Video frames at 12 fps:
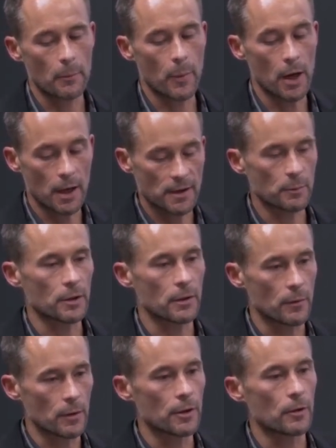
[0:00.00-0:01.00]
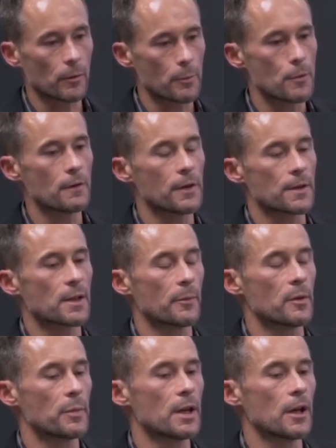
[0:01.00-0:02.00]
Possibly, removing some
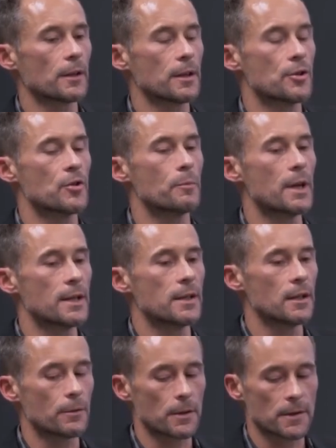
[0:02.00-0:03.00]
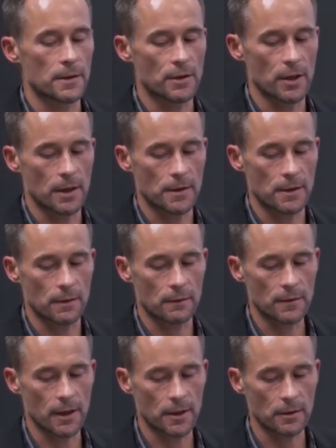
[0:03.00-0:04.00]
of the penile tissue may decrease the chances of
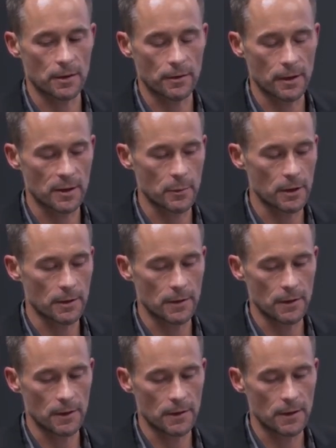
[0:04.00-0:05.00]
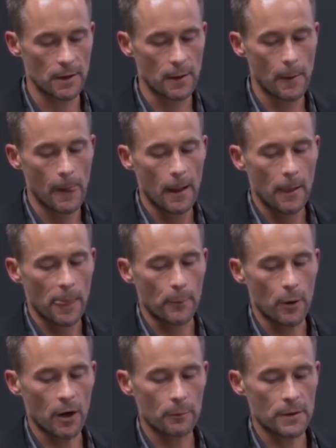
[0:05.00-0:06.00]
sexually transmitted disease. The
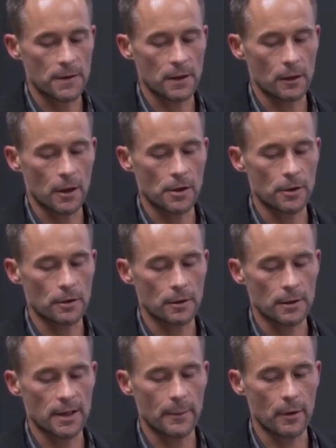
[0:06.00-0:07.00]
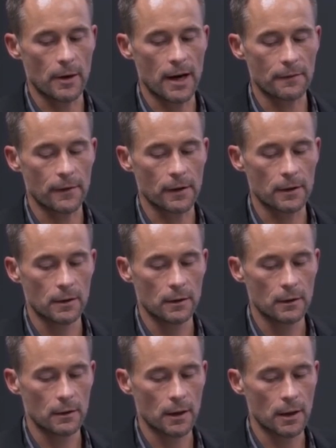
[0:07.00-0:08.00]
problem is that larger demographic
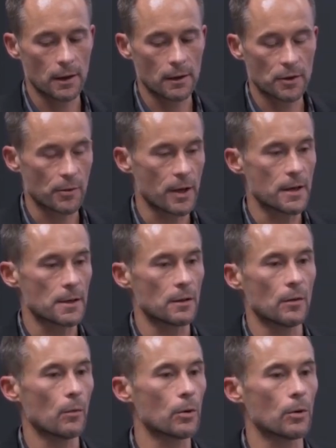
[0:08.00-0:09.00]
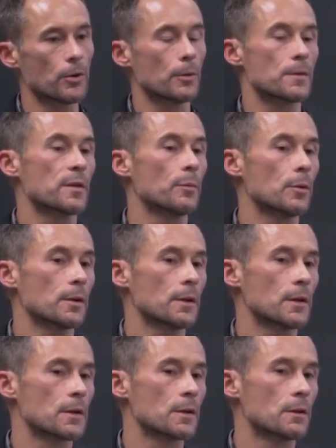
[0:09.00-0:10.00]
trends in the world don't support
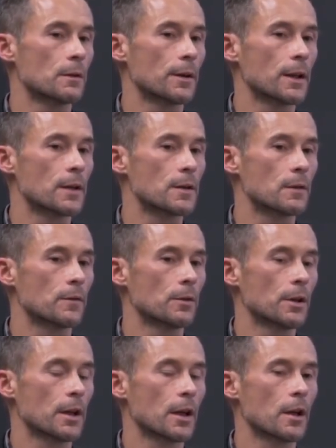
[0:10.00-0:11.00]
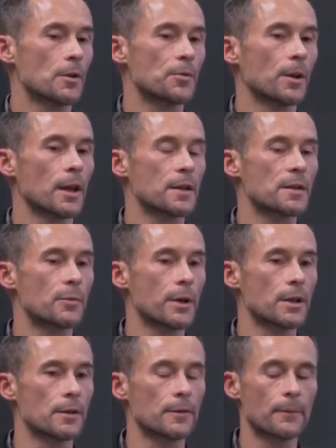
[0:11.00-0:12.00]
this. Okay, so if you look at a country like
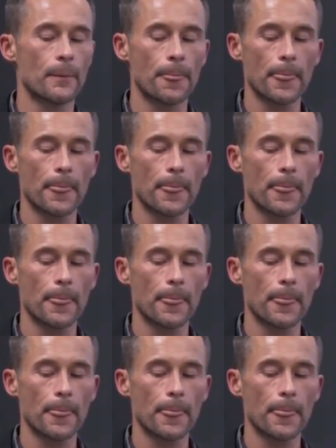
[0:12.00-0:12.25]
Sweden,